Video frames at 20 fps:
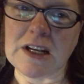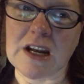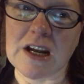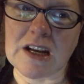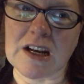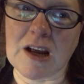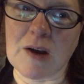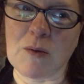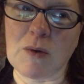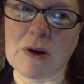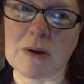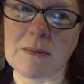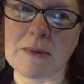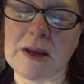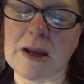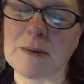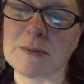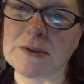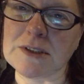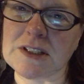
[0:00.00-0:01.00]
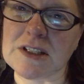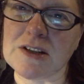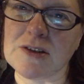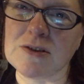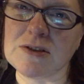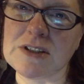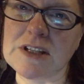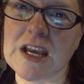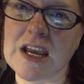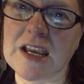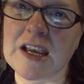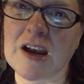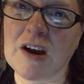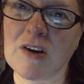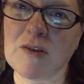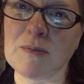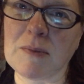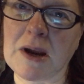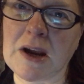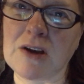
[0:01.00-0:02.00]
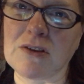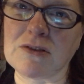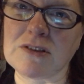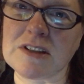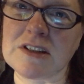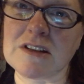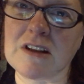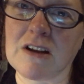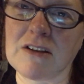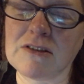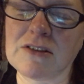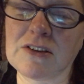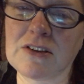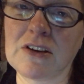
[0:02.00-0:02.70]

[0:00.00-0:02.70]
and I want to be able to take care of my own stuff.